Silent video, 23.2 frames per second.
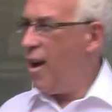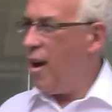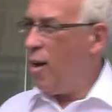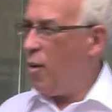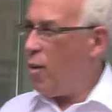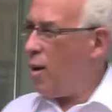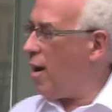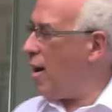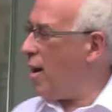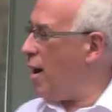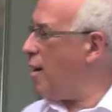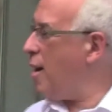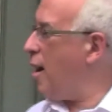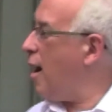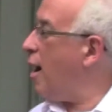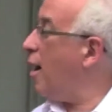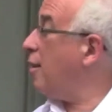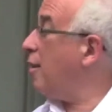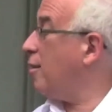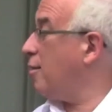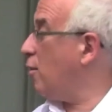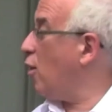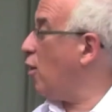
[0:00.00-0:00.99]
Well,
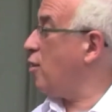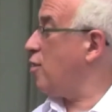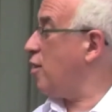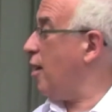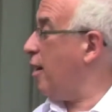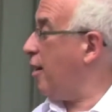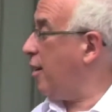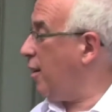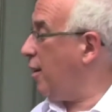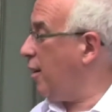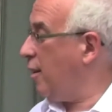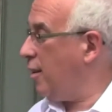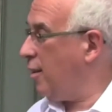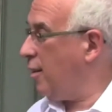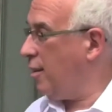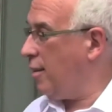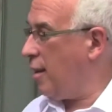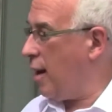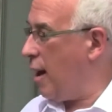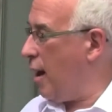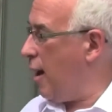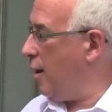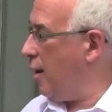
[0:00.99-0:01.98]
I got taken ill.
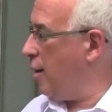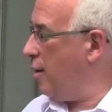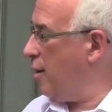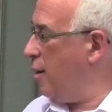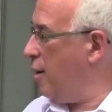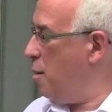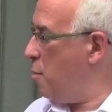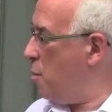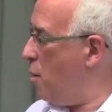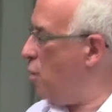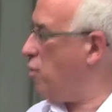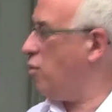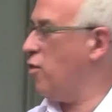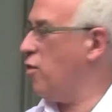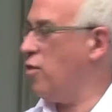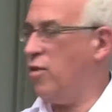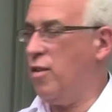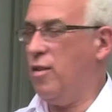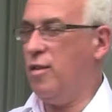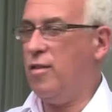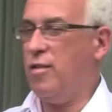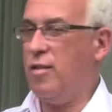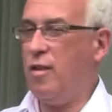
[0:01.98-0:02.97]
I had
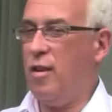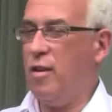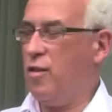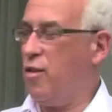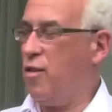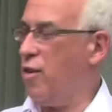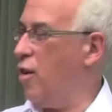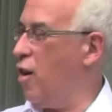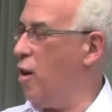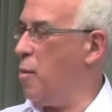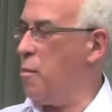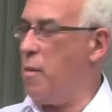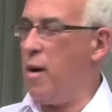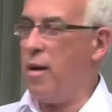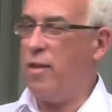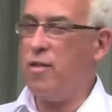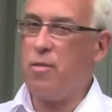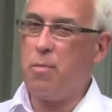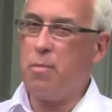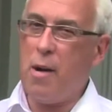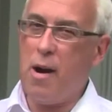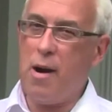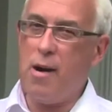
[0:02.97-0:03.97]
emergency surgery on my
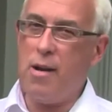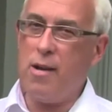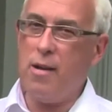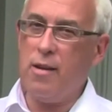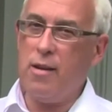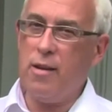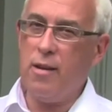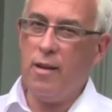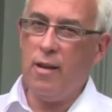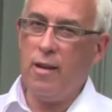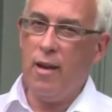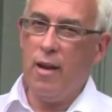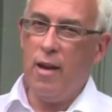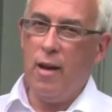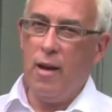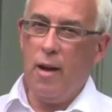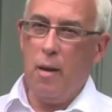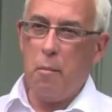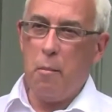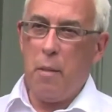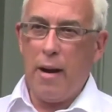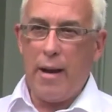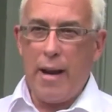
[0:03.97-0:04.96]
spine,
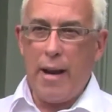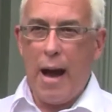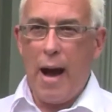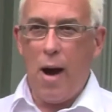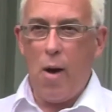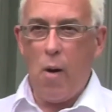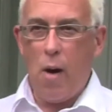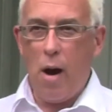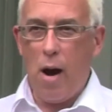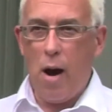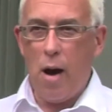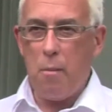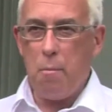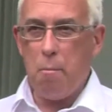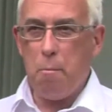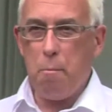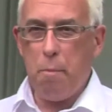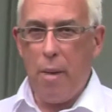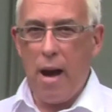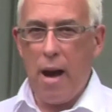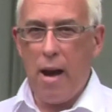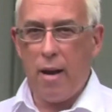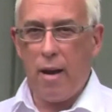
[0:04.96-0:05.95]
but now I'm
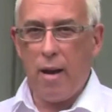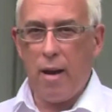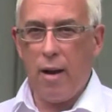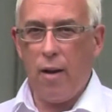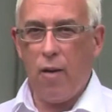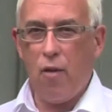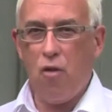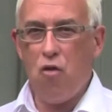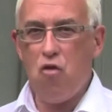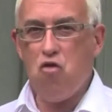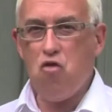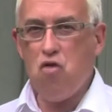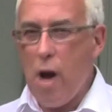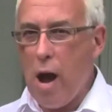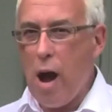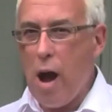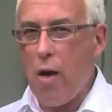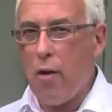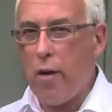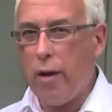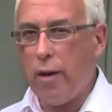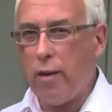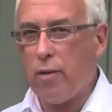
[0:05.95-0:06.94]
back and
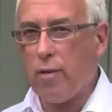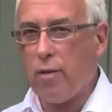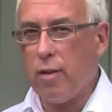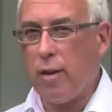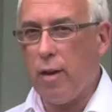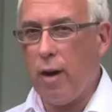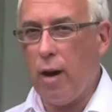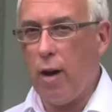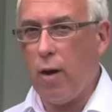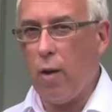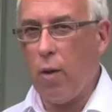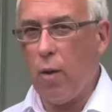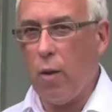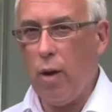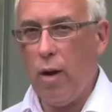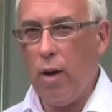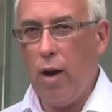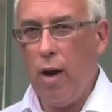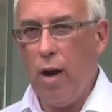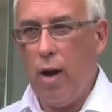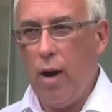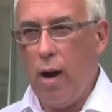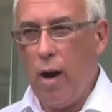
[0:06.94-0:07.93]
raring to go.
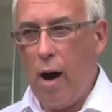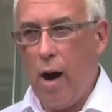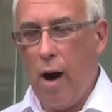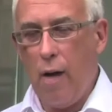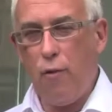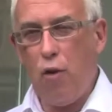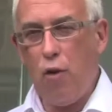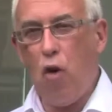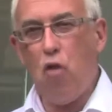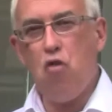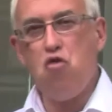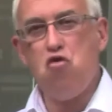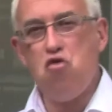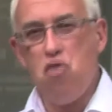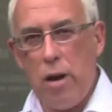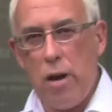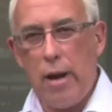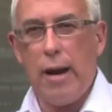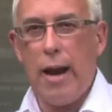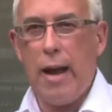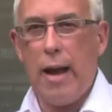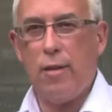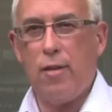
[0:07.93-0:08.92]
I've got
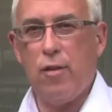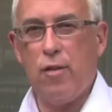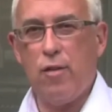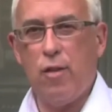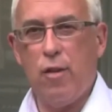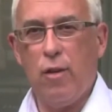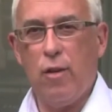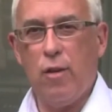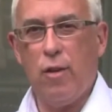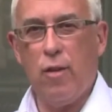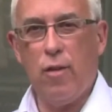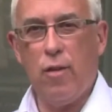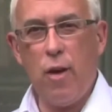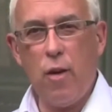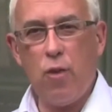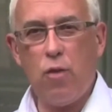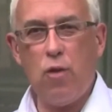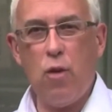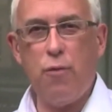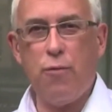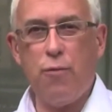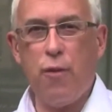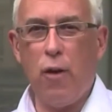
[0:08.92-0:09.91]
real attitude, and those
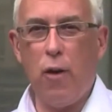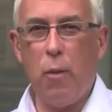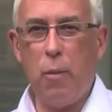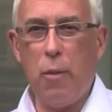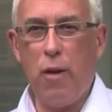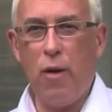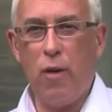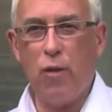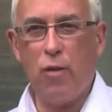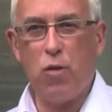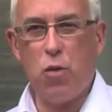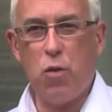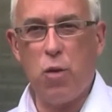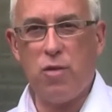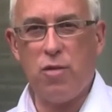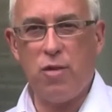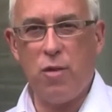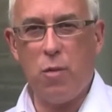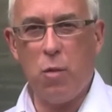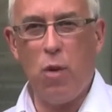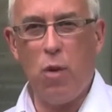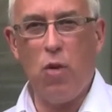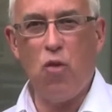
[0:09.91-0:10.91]
who follow me on
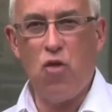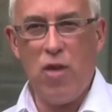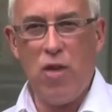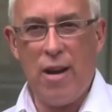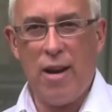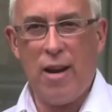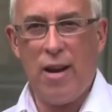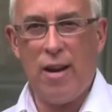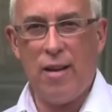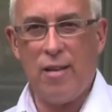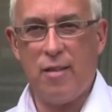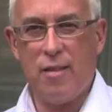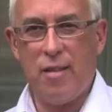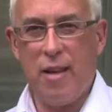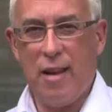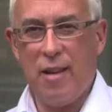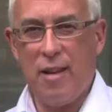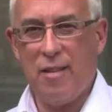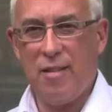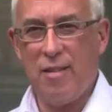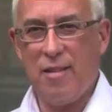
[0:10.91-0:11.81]
Twitter will realise that.